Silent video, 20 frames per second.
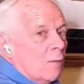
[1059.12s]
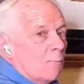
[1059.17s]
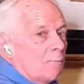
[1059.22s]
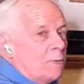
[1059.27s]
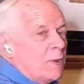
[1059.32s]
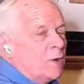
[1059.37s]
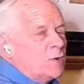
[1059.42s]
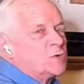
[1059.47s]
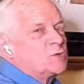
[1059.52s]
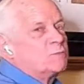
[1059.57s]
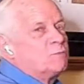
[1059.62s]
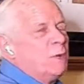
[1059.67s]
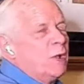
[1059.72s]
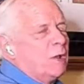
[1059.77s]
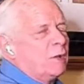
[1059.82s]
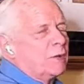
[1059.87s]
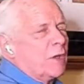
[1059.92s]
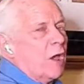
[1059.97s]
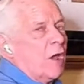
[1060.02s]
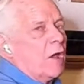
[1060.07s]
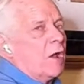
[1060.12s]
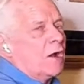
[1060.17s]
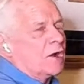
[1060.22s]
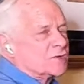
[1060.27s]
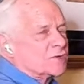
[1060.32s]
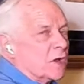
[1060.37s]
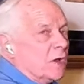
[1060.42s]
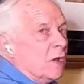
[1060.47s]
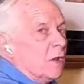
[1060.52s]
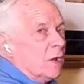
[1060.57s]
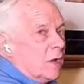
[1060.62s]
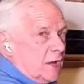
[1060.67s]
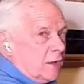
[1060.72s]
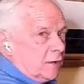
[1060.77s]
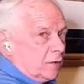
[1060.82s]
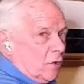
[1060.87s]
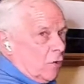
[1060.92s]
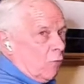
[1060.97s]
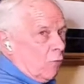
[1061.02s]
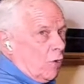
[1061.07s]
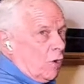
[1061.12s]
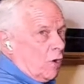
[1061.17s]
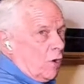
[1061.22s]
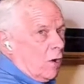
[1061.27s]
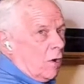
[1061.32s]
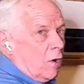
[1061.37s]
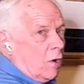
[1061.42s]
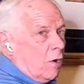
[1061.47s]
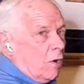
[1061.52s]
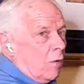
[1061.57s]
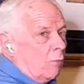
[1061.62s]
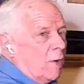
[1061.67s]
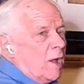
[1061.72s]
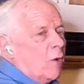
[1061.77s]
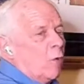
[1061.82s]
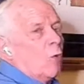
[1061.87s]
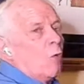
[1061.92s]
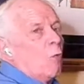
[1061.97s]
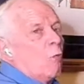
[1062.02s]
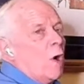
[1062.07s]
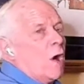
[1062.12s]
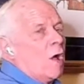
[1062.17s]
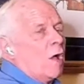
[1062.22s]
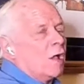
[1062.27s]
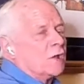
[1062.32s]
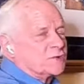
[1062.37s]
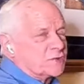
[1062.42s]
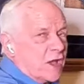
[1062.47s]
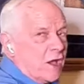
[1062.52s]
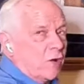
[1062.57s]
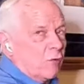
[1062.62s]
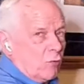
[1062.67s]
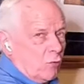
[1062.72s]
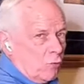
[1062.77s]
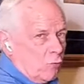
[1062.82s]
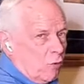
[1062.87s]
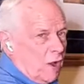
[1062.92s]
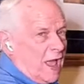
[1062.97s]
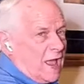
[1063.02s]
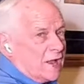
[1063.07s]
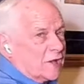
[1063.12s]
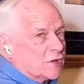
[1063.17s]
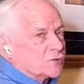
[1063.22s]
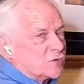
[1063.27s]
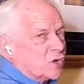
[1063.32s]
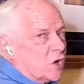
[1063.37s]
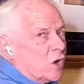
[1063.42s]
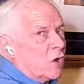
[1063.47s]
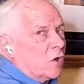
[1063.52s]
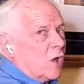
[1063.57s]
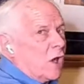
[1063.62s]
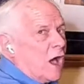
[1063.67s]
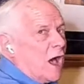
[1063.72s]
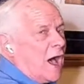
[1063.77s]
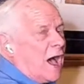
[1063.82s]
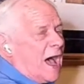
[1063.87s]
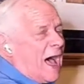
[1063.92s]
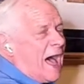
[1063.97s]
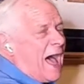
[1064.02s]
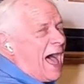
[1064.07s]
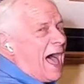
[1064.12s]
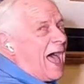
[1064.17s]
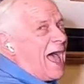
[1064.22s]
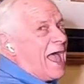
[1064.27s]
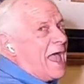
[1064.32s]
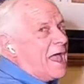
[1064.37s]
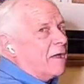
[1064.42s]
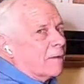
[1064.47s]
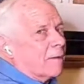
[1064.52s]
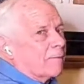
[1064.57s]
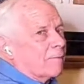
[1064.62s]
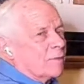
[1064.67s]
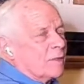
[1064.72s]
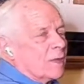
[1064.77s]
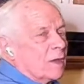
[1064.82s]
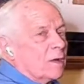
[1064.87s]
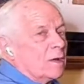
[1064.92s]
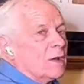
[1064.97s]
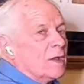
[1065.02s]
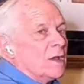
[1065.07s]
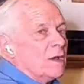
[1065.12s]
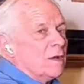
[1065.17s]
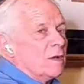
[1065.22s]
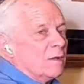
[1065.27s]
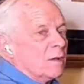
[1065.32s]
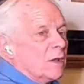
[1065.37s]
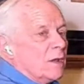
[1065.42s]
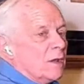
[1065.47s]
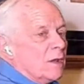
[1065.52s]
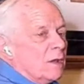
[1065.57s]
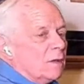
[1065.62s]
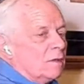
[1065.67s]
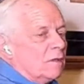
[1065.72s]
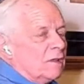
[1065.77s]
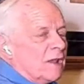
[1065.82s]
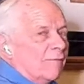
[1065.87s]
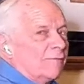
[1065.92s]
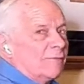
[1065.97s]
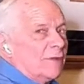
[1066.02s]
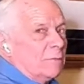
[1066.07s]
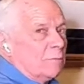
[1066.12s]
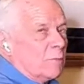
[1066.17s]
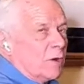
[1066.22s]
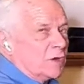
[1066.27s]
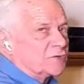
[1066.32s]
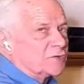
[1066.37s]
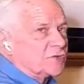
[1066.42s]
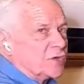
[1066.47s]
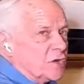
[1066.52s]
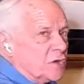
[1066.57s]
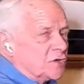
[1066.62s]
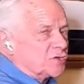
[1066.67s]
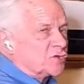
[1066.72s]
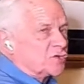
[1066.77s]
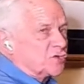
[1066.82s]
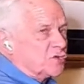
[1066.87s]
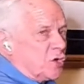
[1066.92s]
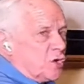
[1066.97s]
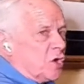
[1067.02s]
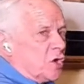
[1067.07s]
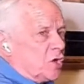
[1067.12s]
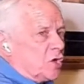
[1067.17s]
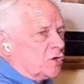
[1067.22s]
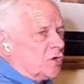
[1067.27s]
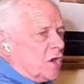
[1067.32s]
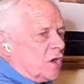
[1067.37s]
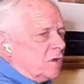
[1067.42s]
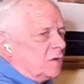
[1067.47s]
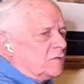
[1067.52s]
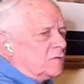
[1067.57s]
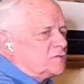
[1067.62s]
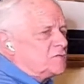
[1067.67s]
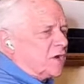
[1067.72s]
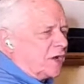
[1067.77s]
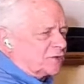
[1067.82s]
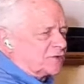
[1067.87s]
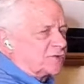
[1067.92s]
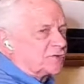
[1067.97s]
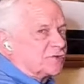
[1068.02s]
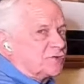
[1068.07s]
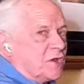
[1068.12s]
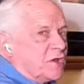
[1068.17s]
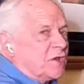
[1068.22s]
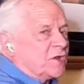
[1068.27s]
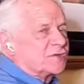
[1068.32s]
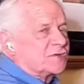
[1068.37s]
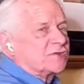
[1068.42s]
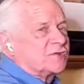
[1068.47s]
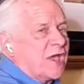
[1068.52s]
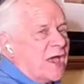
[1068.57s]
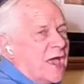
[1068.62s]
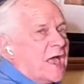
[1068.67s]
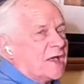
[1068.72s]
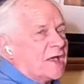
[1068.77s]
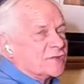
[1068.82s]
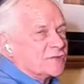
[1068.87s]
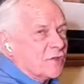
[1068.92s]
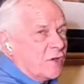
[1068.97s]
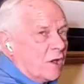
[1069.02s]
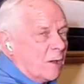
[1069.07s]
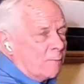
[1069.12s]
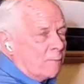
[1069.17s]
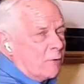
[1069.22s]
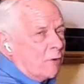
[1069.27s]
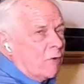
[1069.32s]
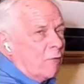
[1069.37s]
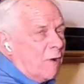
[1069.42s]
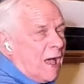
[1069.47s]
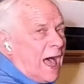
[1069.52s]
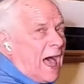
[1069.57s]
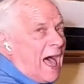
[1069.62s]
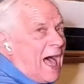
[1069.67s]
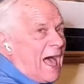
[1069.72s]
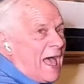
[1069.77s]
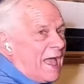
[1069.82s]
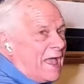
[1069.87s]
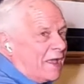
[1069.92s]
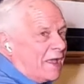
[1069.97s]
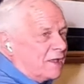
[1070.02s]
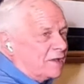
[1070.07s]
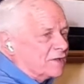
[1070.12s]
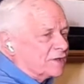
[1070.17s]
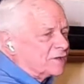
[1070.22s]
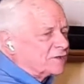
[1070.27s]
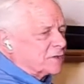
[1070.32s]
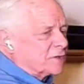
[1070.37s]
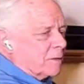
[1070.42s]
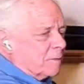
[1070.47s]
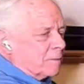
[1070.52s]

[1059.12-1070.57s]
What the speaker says: Ditch builders in a wall where walls are rising high. Loving mercy, seeking justice as the prize.